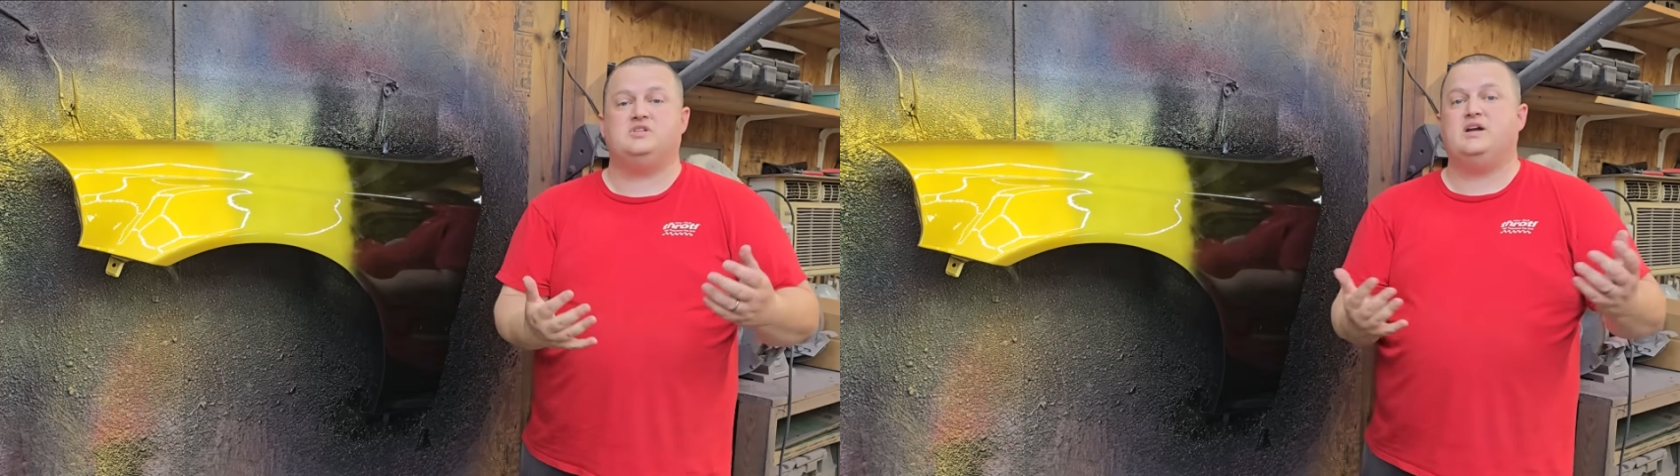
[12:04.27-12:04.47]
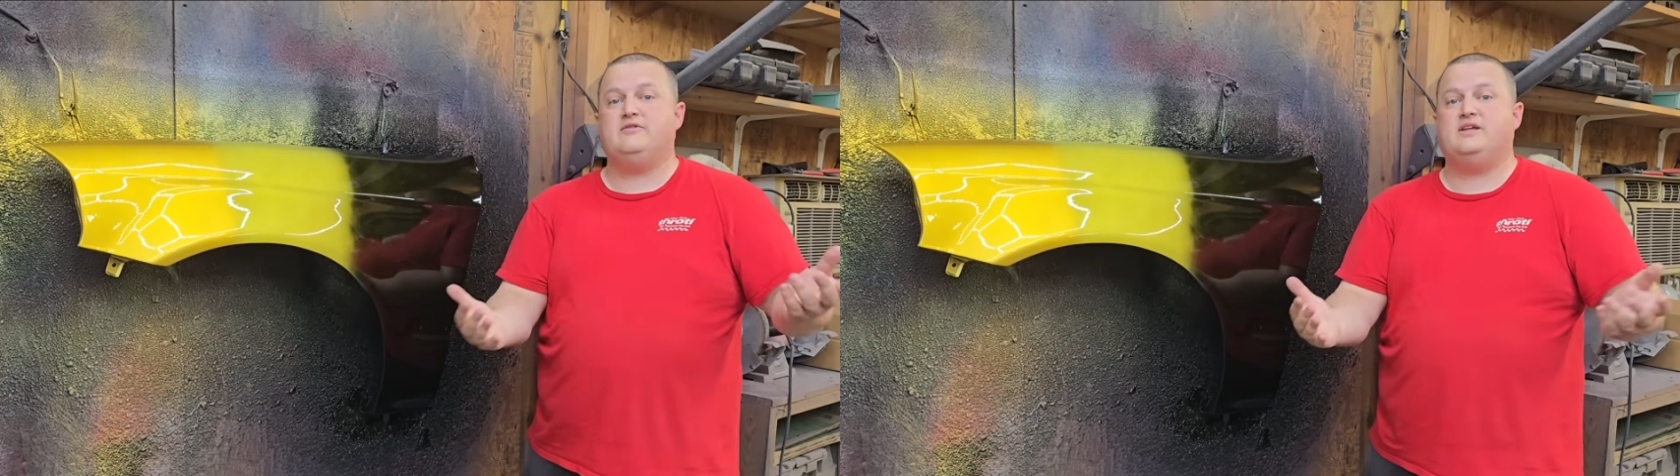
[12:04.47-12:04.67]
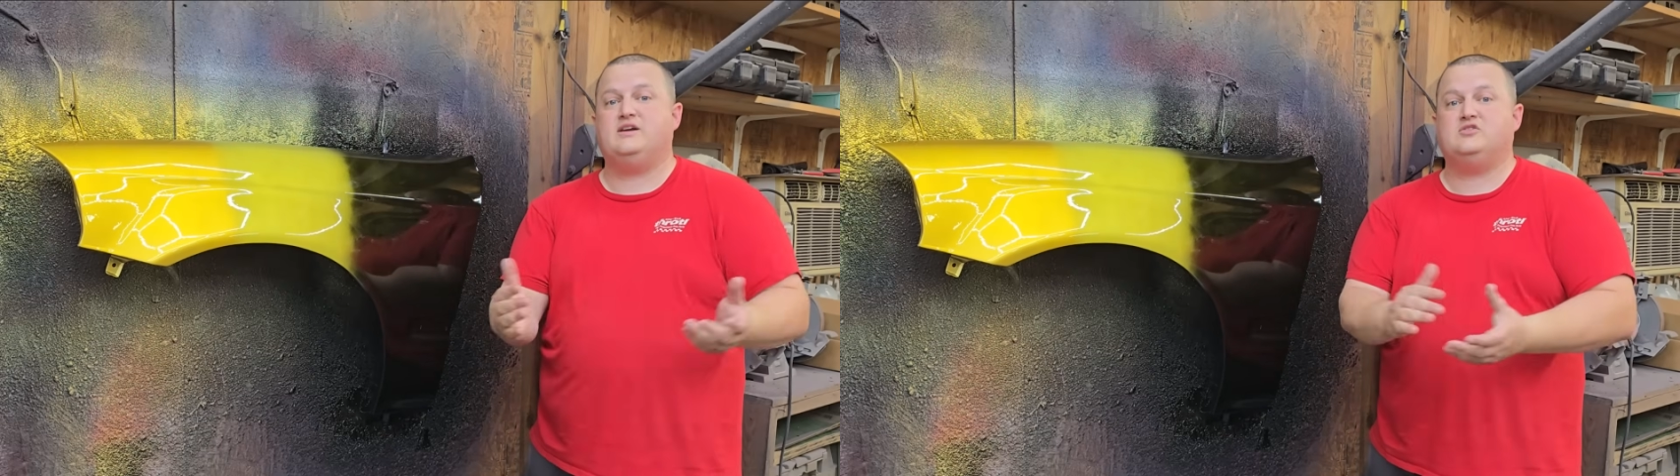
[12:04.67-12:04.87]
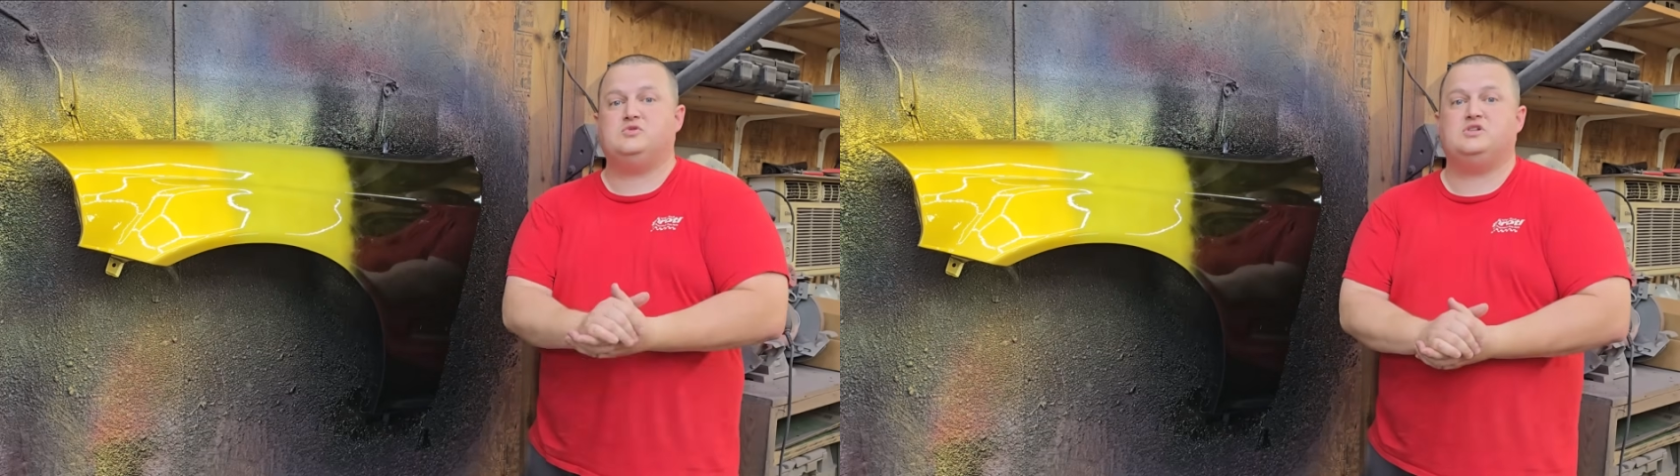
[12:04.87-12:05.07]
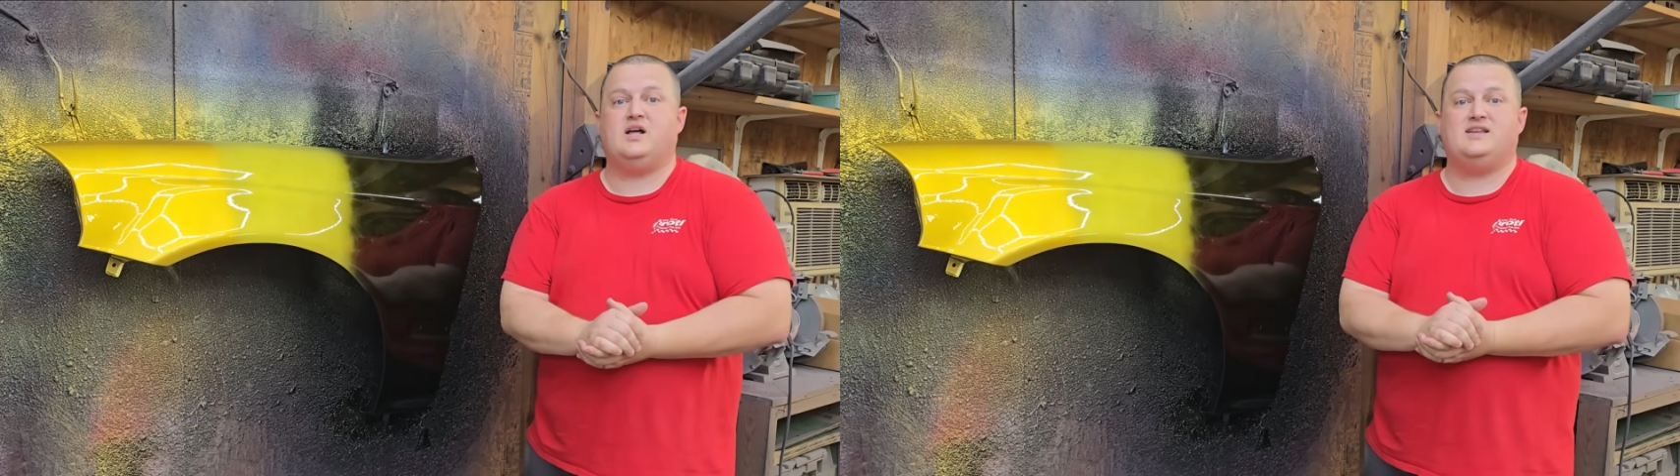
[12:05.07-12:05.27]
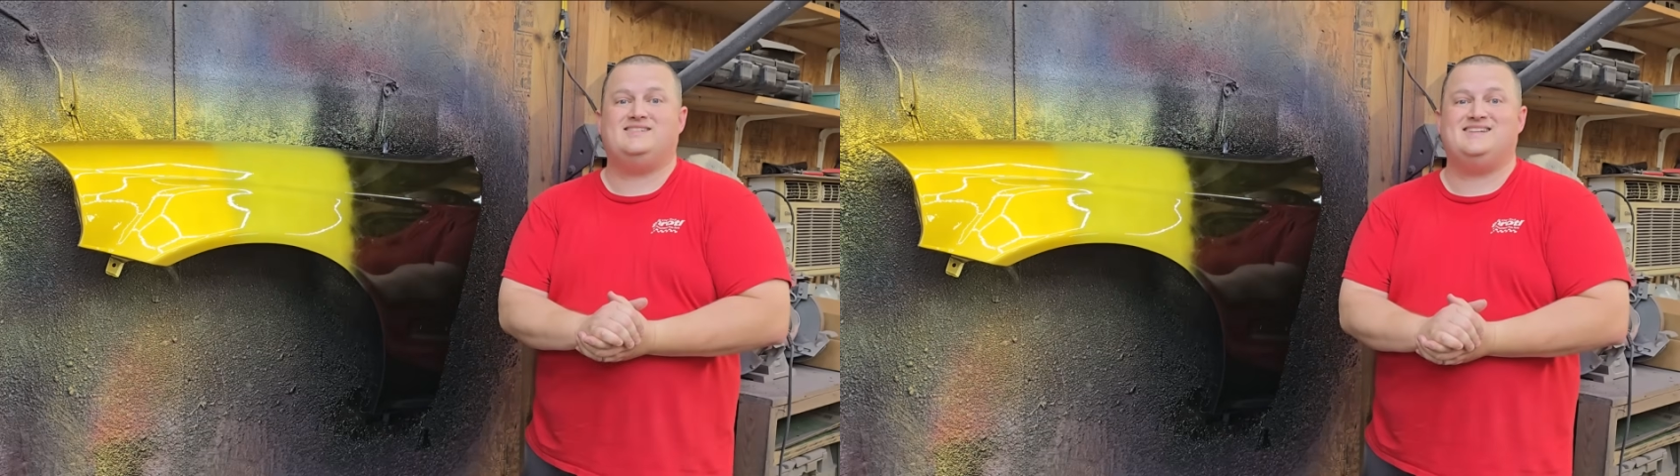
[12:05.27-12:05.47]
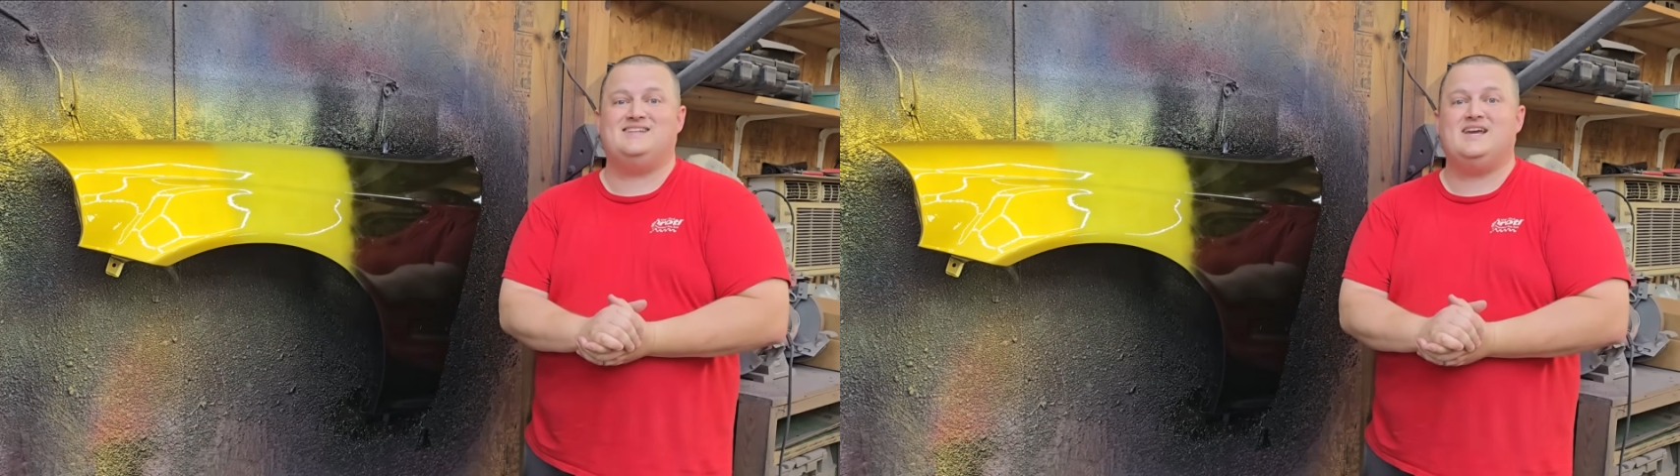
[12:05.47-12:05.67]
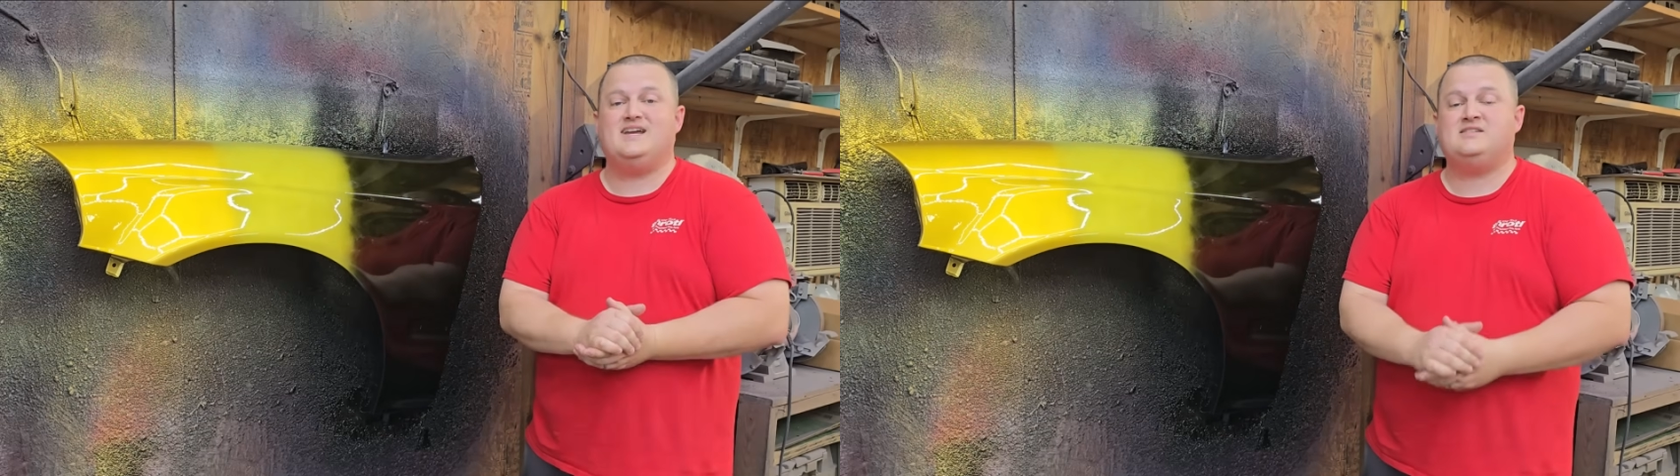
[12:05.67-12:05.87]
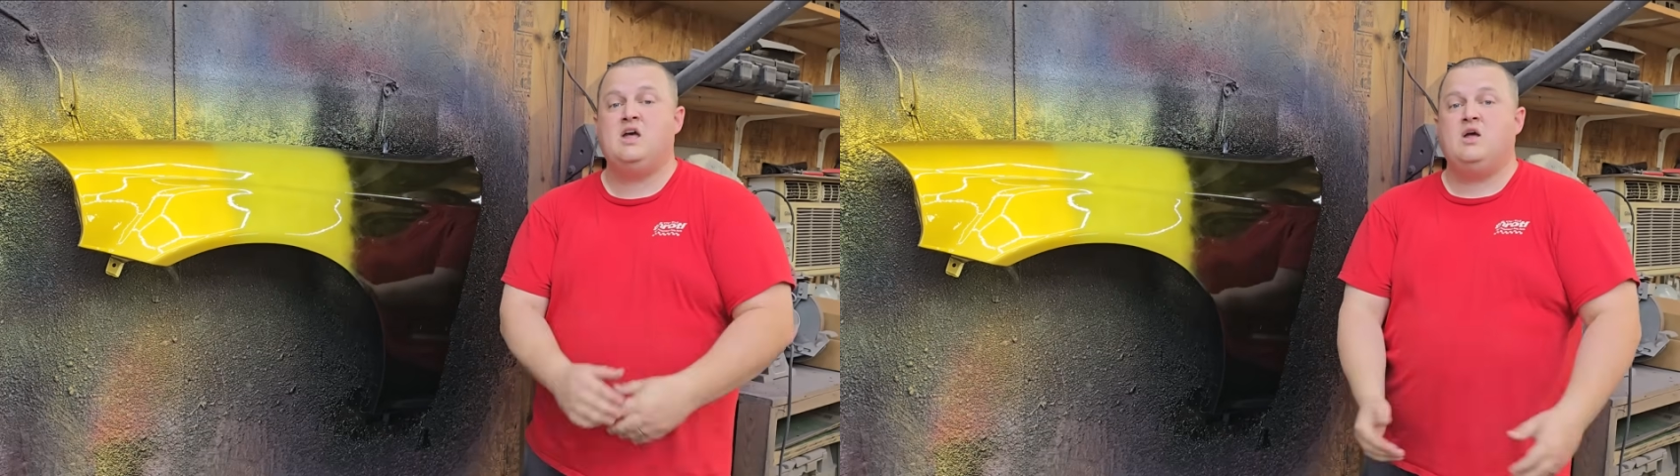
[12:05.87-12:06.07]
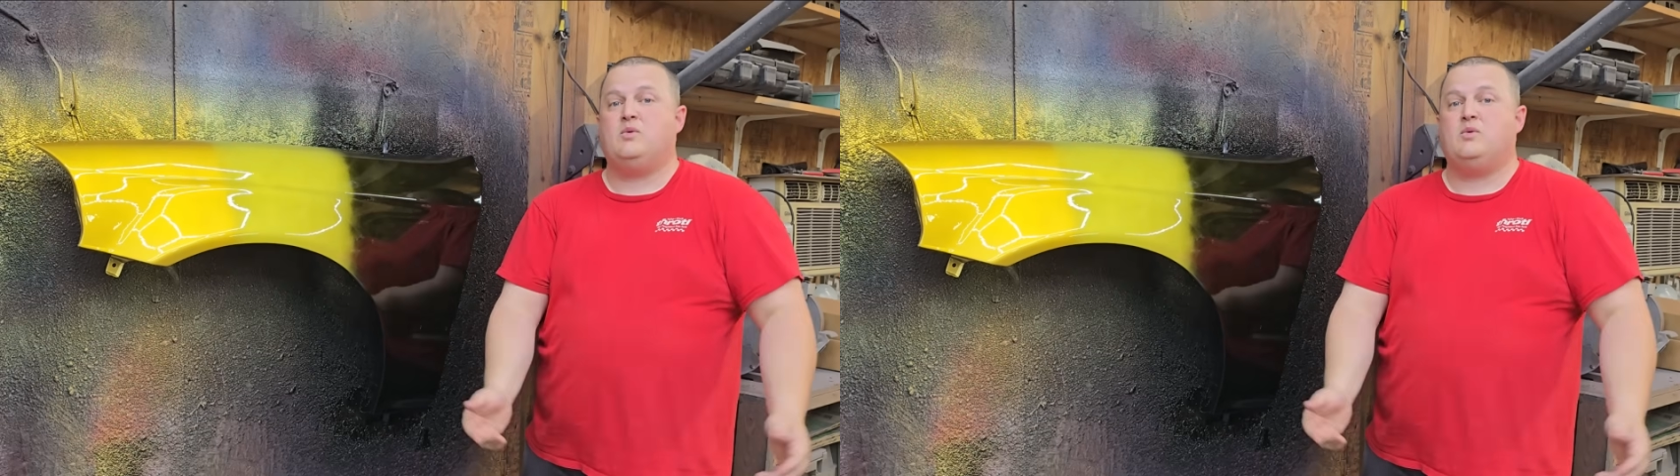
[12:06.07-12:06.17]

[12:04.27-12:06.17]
and everything else would you like to see next.